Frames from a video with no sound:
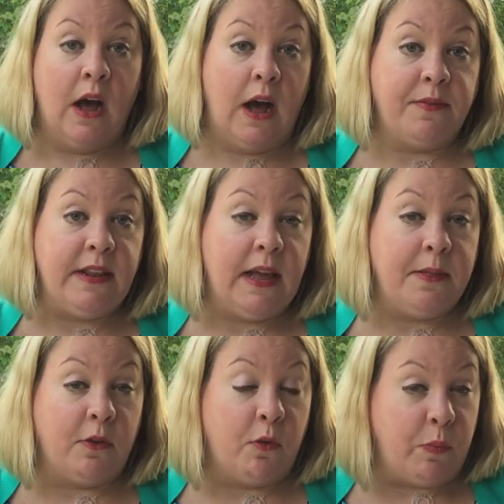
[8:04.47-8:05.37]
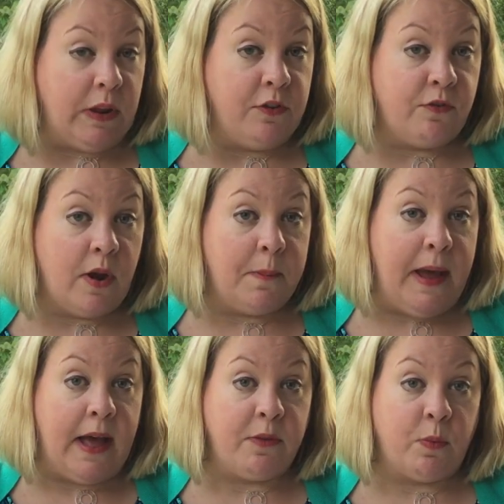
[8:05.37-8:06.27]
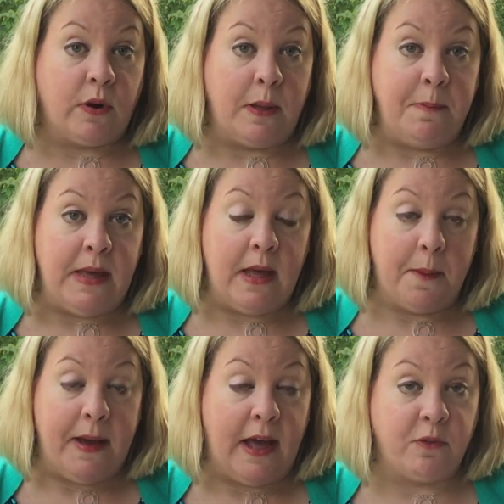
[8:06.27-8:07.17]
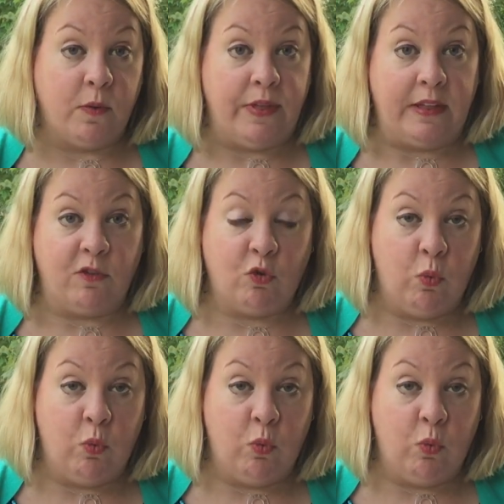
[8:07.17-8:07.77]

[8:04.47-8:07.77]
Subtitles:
Oftentimes, a really strong password could be a password that's